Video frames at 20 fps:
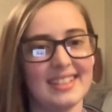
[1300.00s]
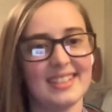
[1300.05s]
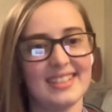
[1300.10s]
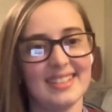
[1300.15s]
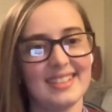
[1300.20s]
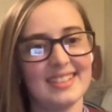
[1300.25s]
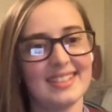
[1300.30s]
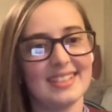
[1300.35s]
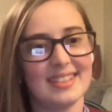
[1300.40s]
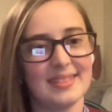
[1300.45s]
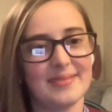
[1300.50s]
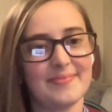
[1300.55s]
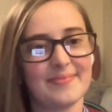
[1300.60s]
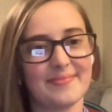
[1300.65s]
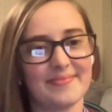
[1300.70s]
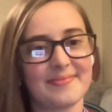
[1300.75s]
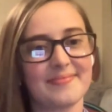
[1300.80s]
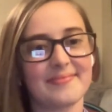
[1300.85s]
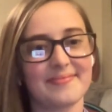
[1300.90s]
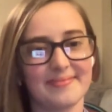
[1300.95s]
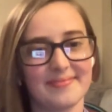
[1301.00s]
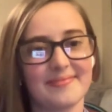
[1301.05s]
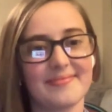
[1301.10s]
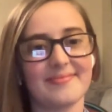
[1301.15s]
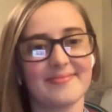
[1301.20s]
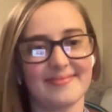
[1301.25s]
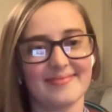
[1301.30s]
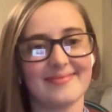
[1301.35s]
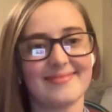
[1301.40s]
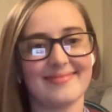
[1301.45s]

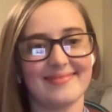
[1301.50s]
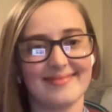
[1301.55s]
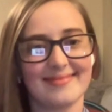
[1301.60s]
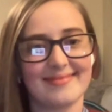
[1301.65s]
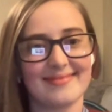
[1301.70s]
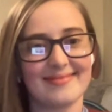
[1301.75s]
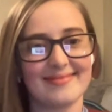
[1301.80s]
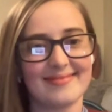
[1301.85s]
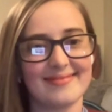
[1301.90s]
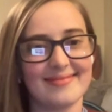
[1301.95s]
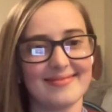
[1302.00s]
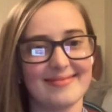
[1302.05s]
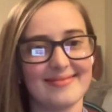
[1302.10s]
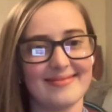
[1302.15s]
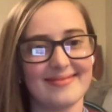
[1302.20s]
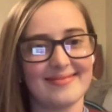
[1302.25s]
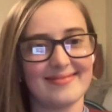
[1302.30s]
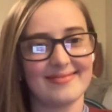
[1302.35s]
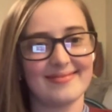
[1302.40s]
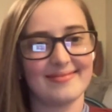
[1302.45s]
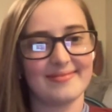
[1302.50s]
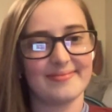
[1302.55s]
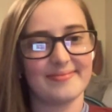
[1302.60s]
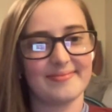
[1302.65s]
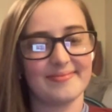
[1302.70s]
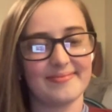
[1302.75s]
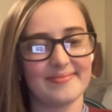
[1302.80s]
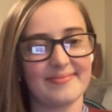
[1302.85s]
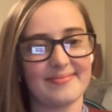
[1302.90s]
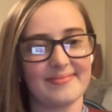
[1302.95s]

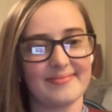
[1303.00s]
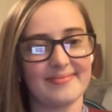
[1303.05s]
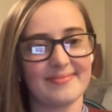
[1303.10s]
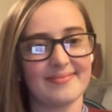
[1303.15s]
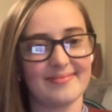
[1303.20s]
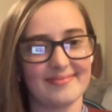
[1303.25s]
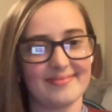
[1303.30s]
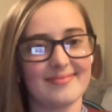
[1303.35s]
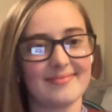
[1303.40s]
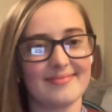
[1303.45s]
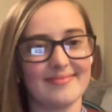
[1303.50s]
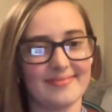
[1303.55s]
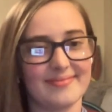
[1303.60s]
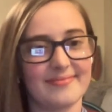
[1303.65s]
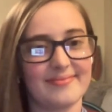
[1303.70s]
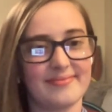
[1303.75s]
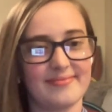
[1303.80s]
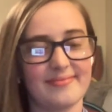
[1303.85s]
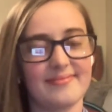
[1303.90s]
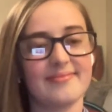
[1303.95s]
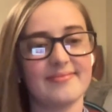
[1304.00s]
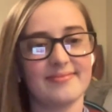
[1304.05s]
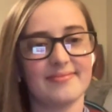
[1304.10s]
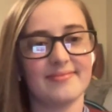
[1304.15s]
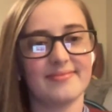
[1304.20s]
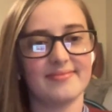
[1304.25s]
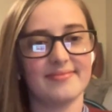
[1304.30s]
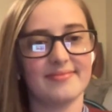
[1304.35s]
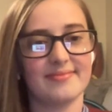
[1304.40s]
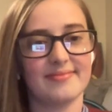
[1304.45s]

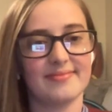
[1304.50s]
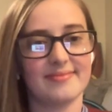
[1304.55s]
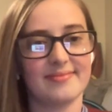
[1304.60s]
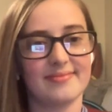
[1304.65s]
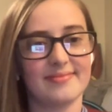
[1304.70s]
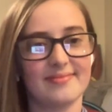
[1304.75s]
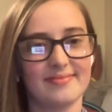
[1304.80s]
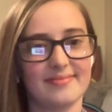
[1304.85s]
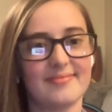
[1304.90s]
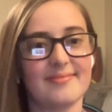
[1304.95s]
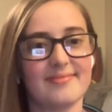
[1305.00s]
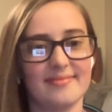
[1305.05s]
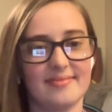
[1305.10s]
The person shown says nothing.